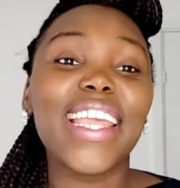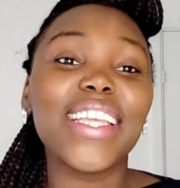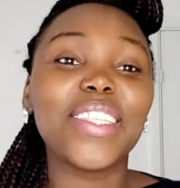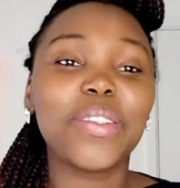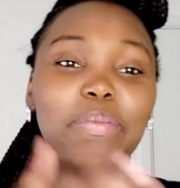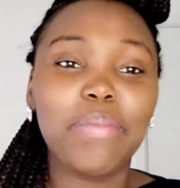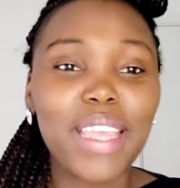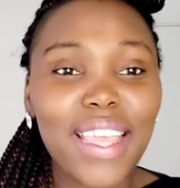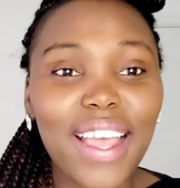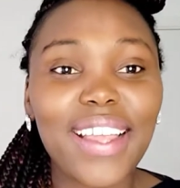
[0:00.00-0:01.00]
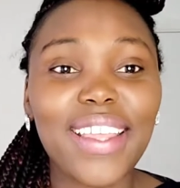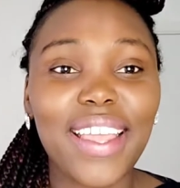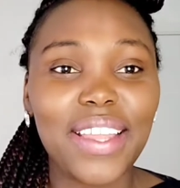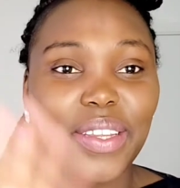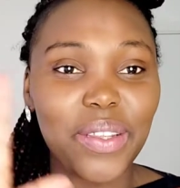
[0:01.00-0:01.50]
It's me
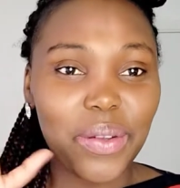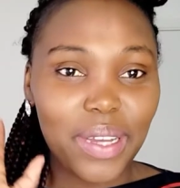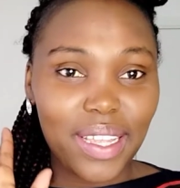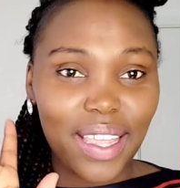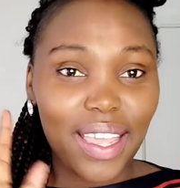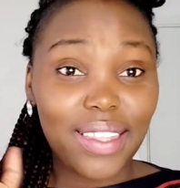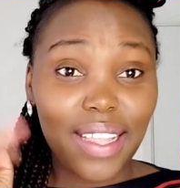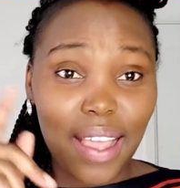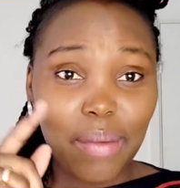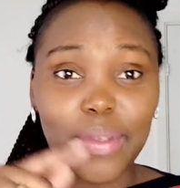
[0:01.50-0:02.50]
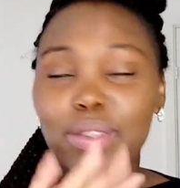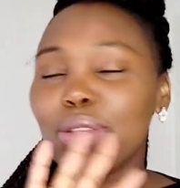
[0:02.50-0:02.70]
again, your girl Kami.